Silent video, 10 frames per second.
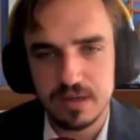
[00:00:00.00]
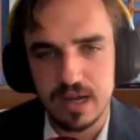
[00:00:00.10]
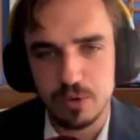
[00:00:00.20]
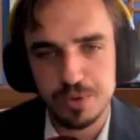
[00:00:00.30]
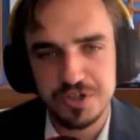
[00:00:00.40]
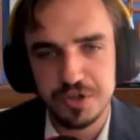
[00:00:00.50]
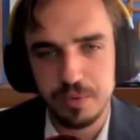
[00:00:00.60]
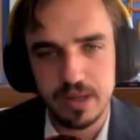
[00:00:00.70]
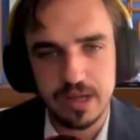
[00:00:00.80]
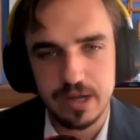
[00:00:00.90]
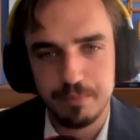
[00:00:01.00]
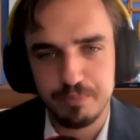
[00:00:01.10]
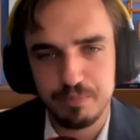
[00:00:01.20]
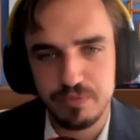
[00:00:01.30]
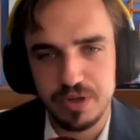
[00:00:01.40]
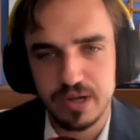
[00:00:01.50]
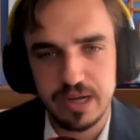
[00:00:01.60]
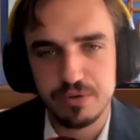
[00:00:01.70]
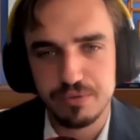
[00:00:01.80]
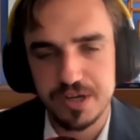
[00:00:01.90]
How would you, via
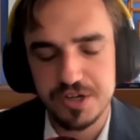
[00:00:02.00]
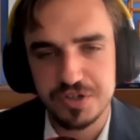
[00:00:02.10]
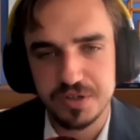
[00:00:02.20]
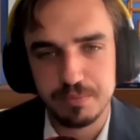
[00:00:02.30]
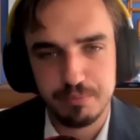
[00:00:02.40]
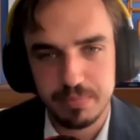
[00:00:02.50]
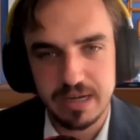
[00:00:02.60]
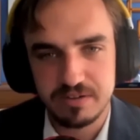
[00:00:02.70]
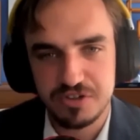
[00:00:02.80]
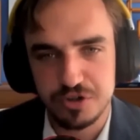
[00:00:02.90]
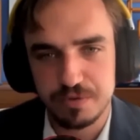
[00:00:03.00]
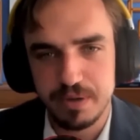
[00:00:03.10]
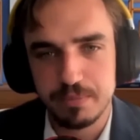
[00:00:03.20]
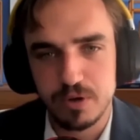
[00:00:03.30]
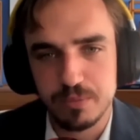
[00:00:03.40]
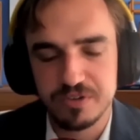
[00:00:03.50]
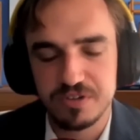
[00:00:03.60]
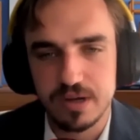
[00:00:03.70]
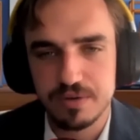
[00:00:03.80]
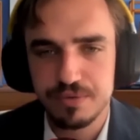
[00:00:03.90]
innovation, make sure people are more
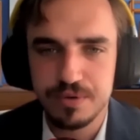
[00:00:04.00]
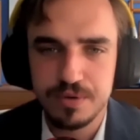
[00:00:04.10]
safe?